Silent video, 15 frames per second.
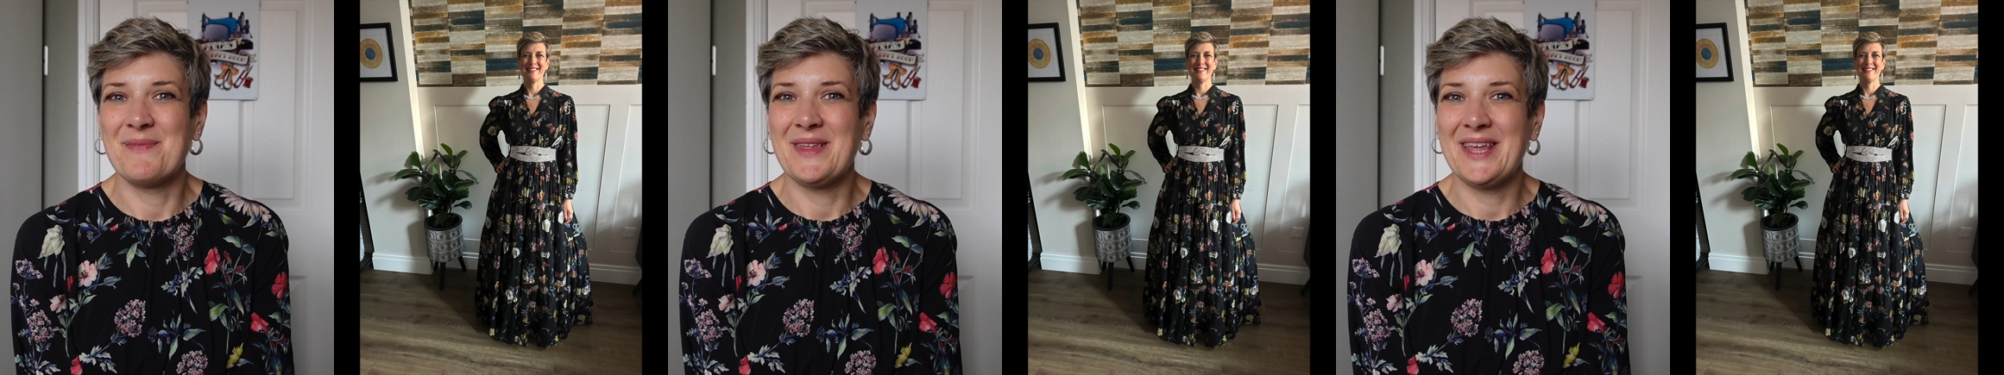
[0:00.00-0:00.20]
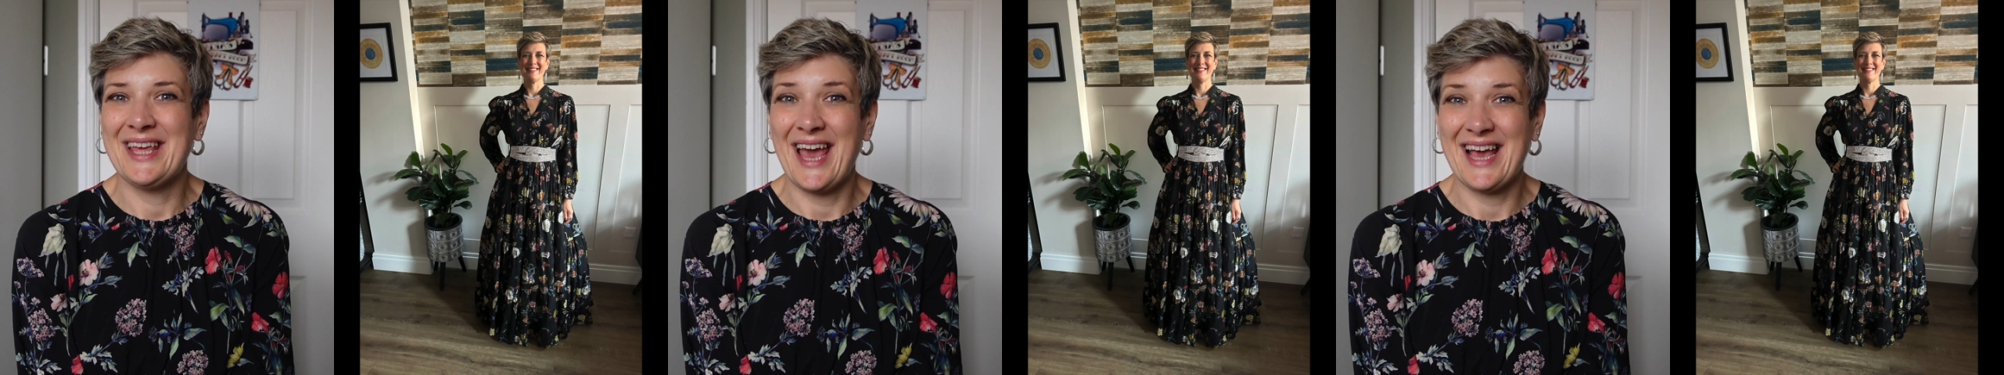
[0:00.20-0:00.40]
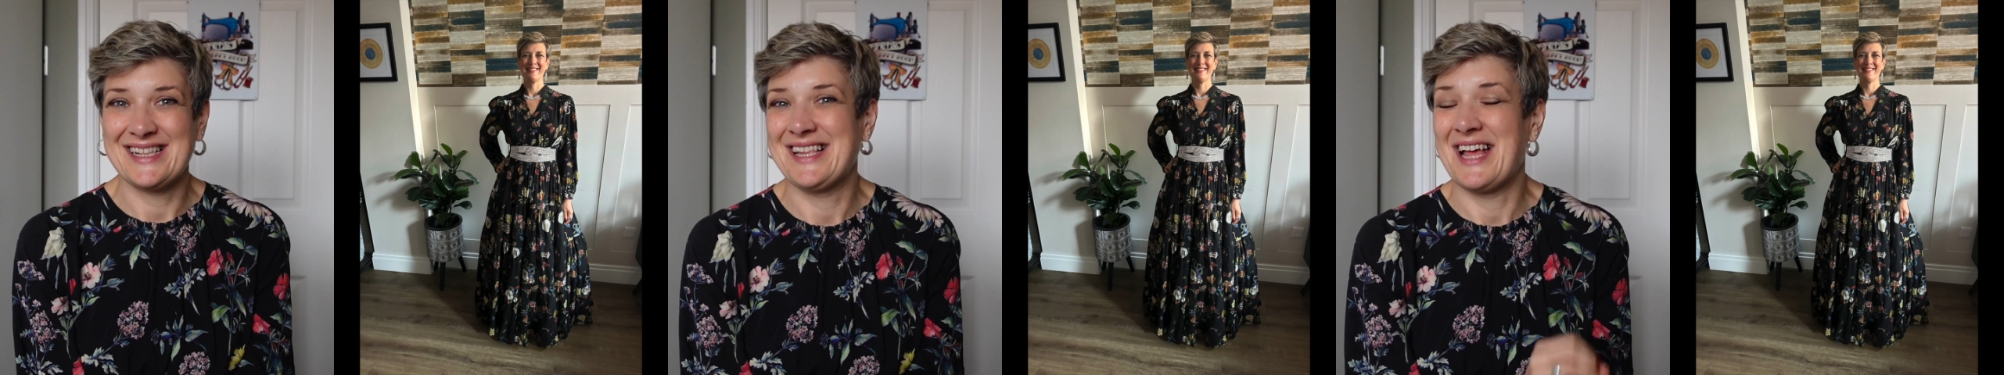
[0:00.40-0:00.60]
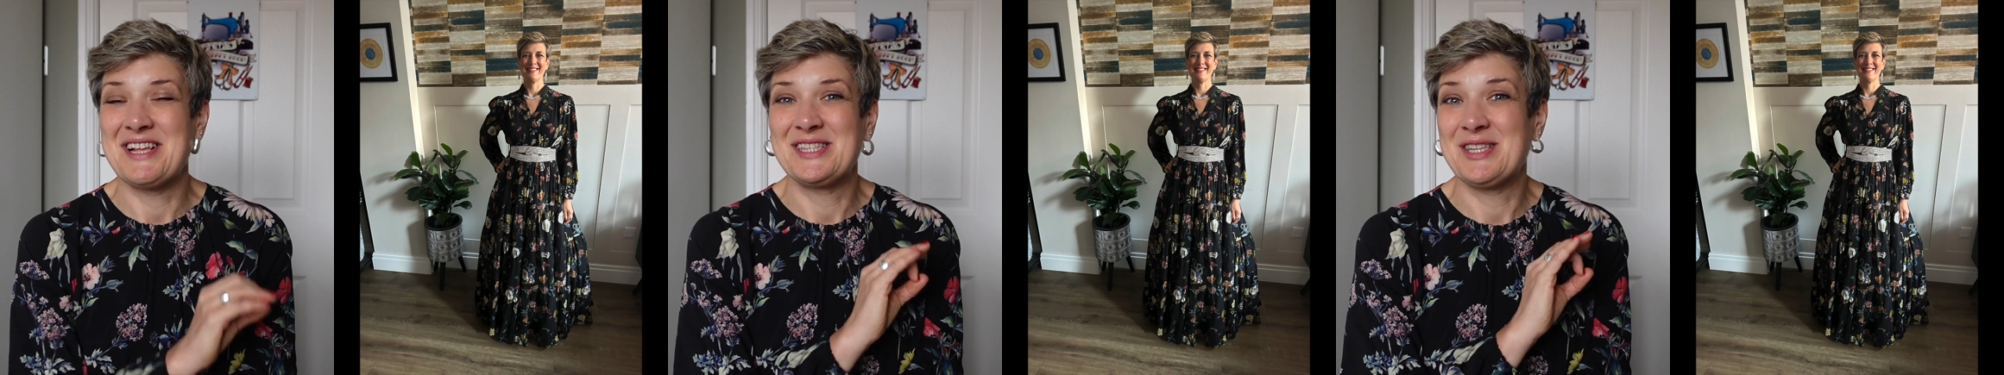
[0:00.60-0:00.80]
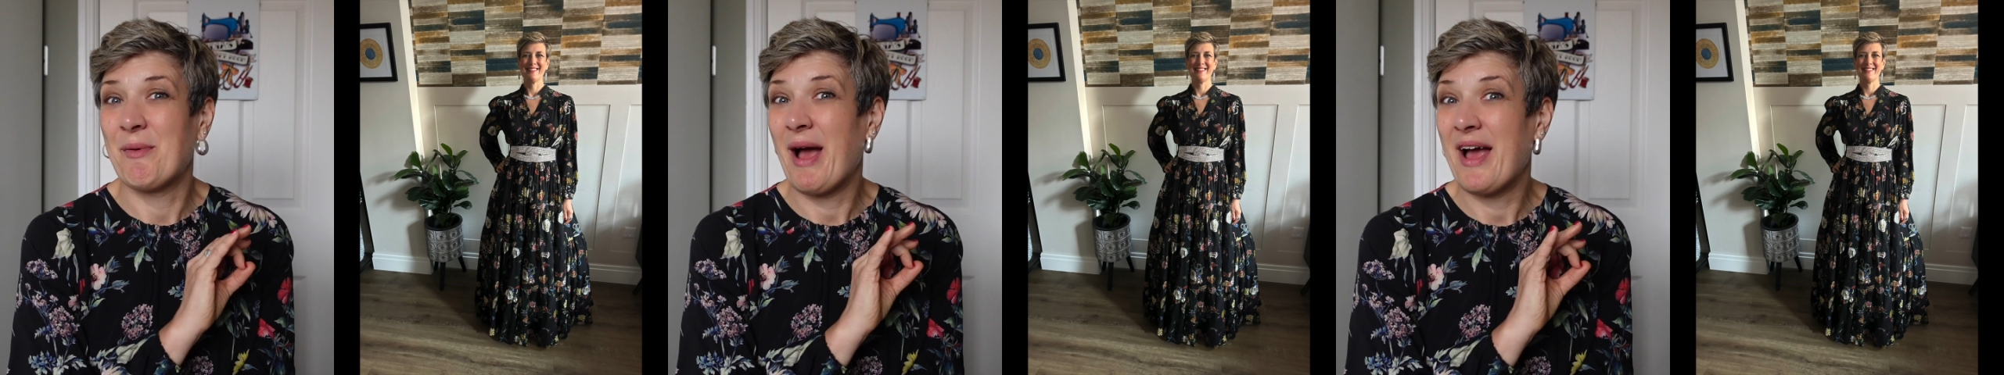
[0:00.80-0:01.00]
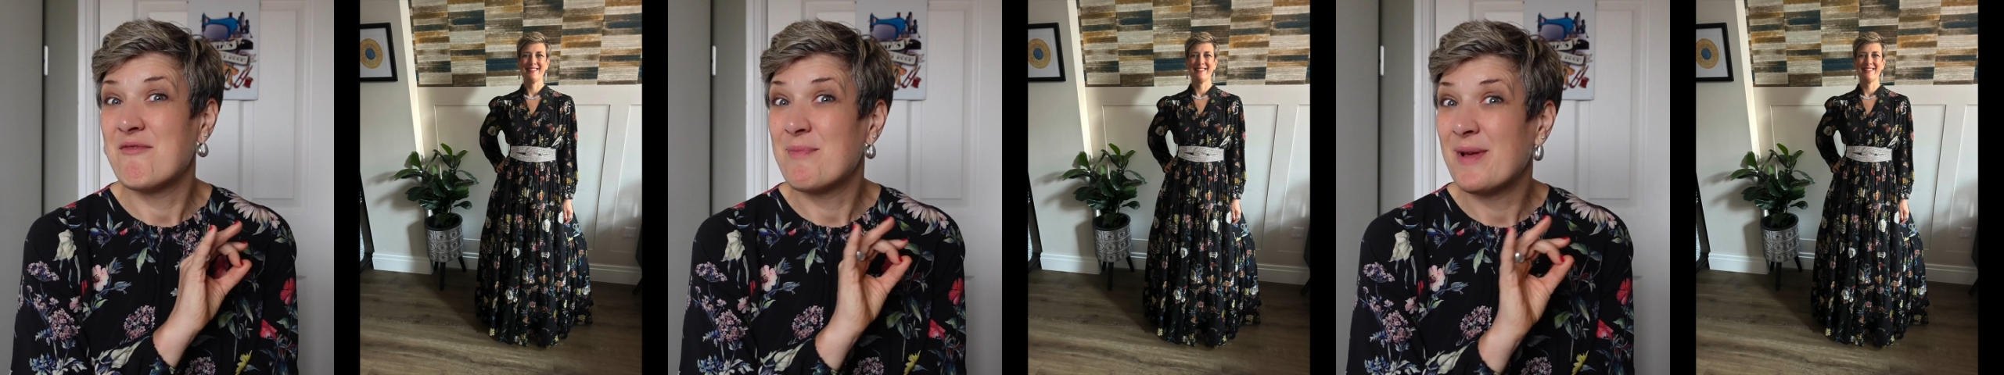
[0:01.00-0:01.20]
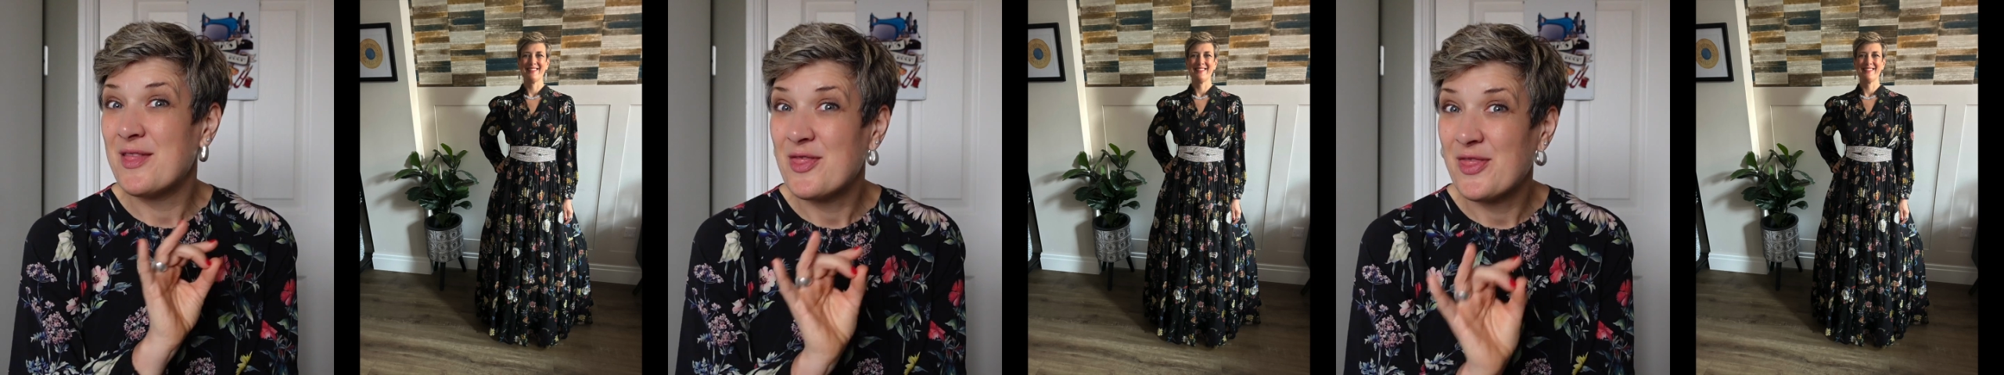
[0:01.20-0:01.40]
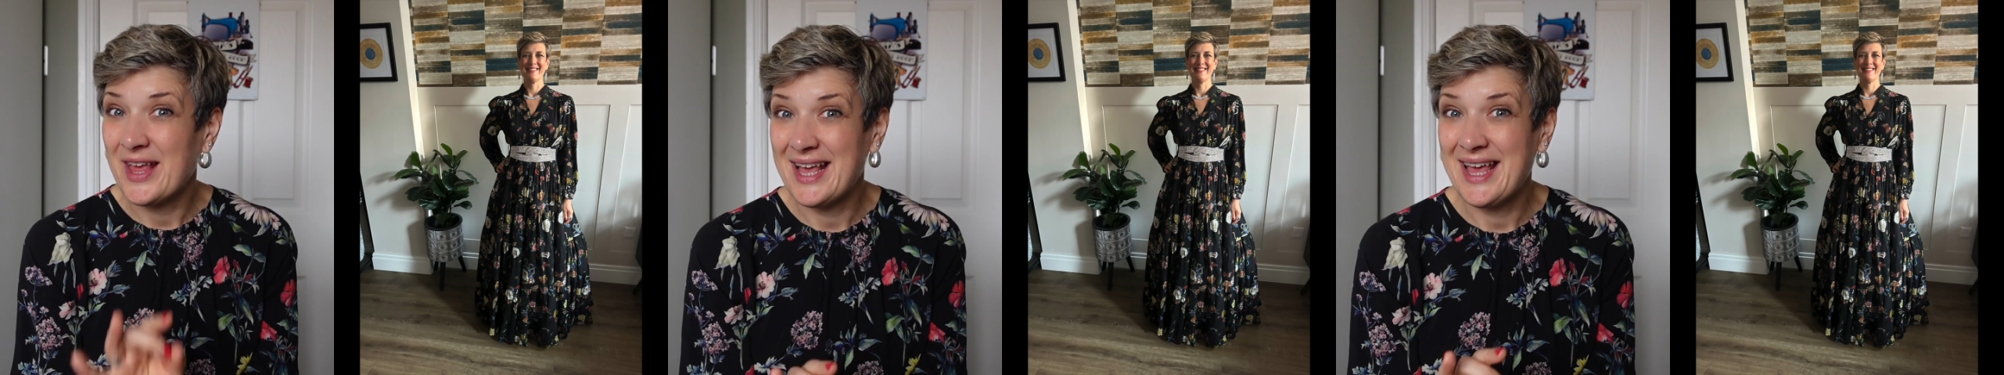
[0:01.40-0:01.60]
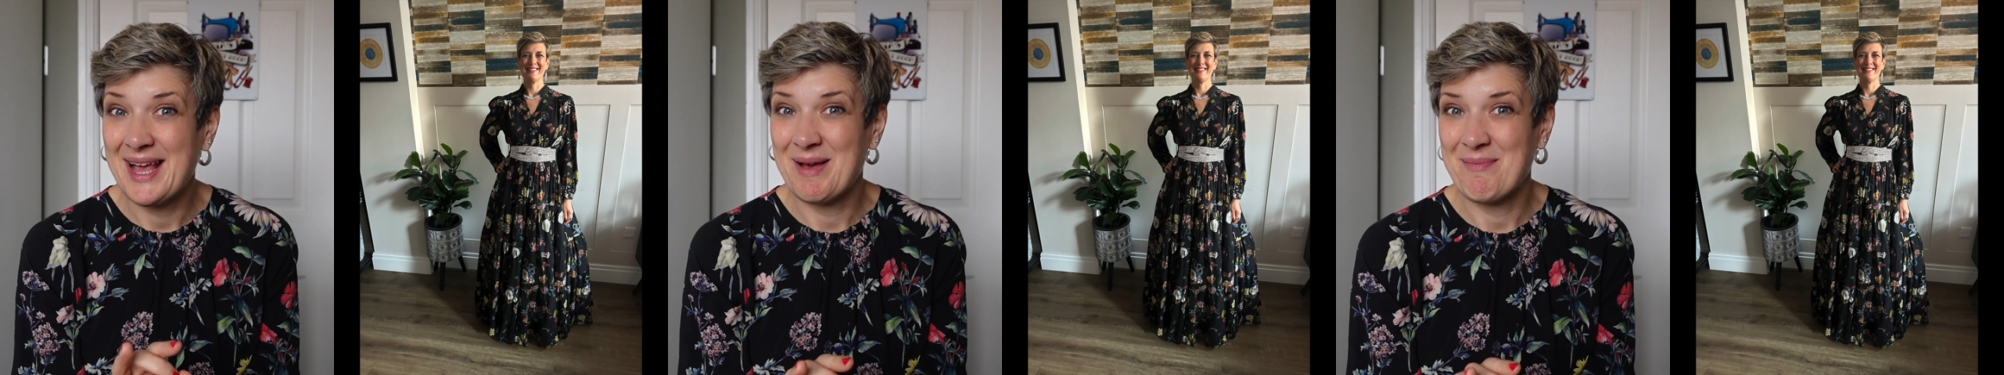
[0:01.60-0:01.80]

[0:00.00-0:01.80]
yes, so I've been thinking